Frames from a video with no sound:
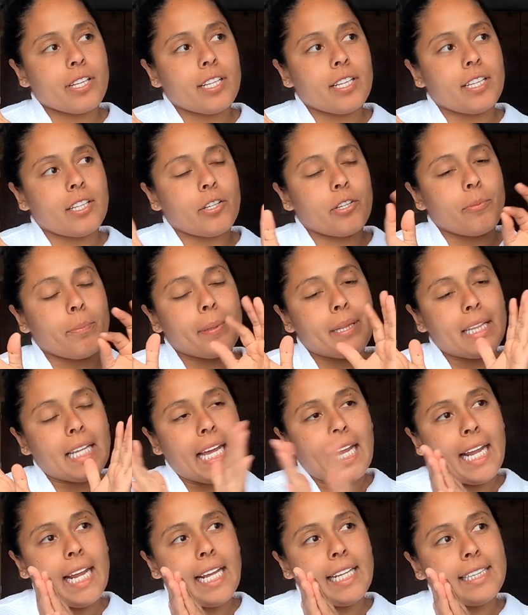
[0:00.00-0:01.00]
for the little
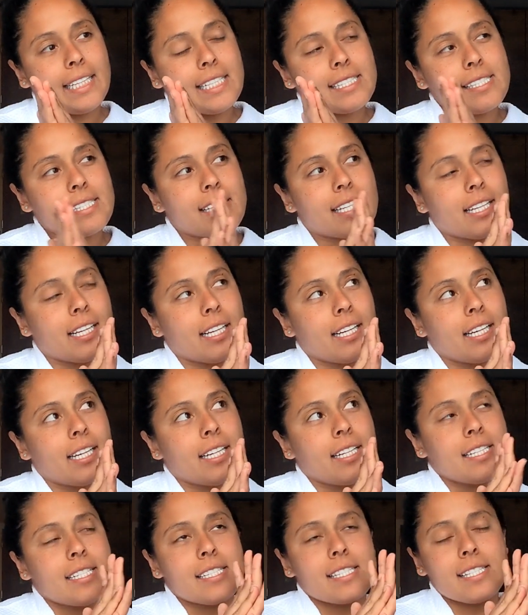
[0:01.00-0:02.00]
plane. That's
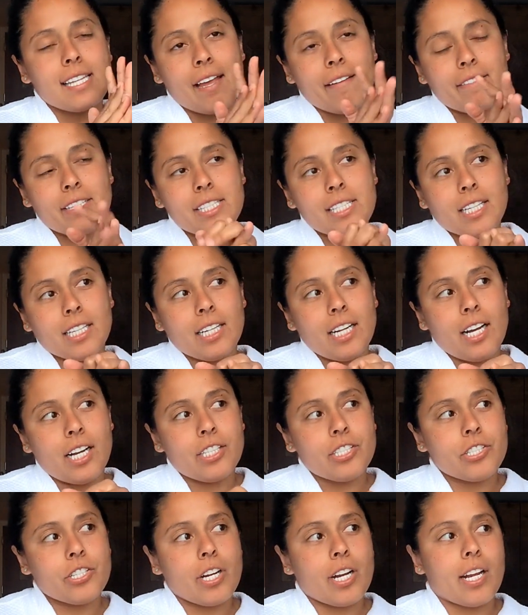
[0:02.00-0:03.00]

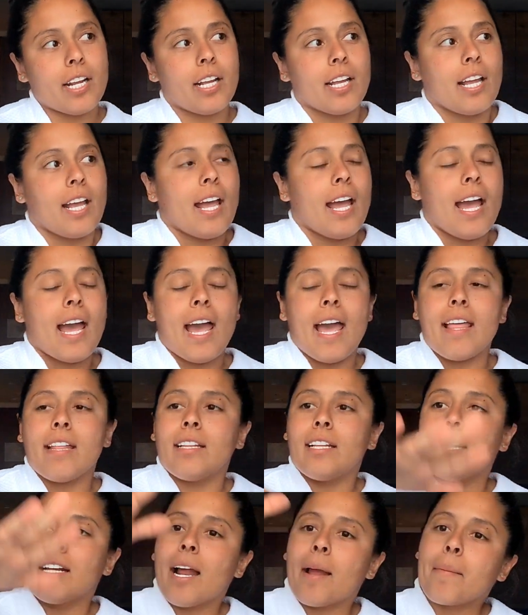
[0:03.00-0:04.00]
$1,700,
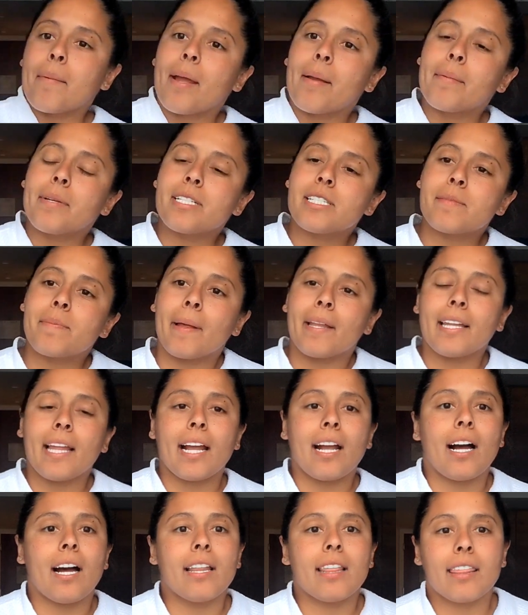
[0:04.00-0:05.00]
and then I maybe spent
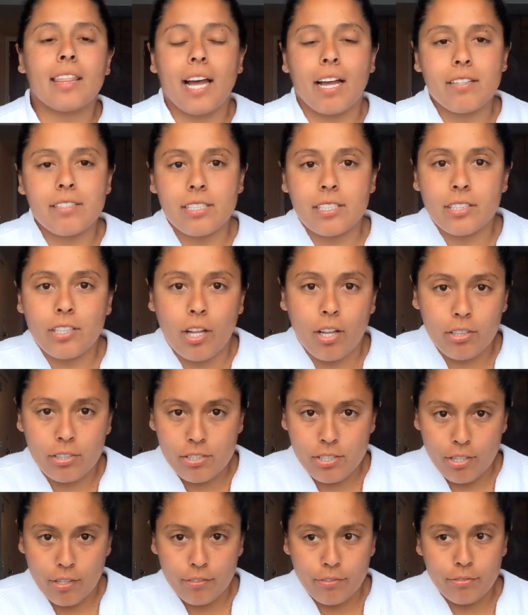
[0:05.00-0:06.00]
like
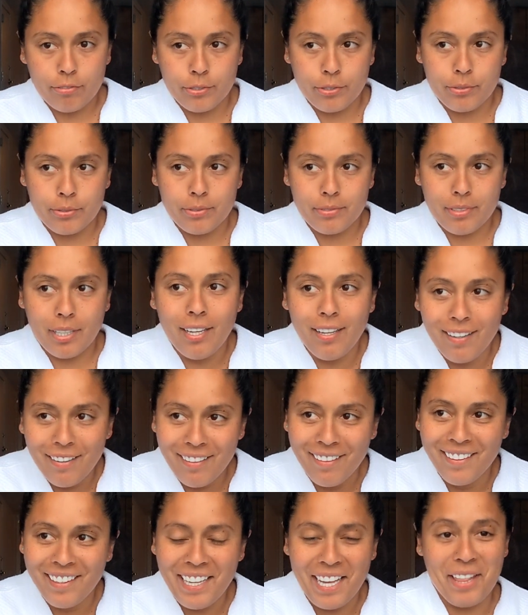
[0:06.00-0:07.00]
$1,000 on food
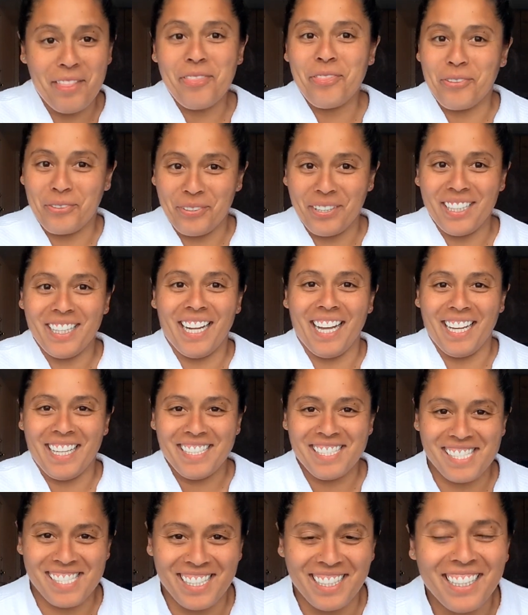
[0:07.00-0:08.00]
in 3
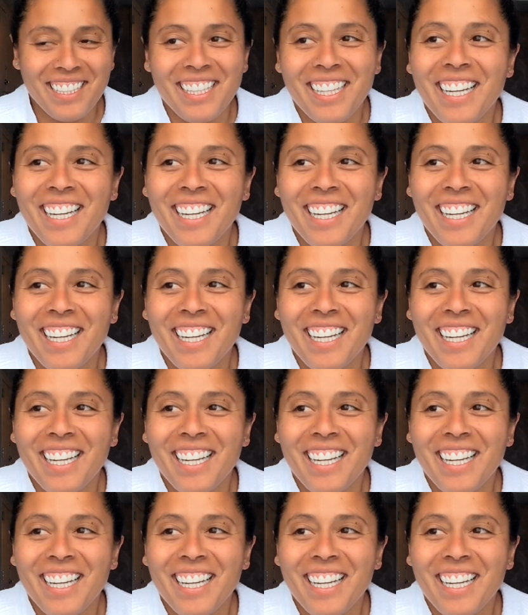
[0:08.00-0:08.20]
days,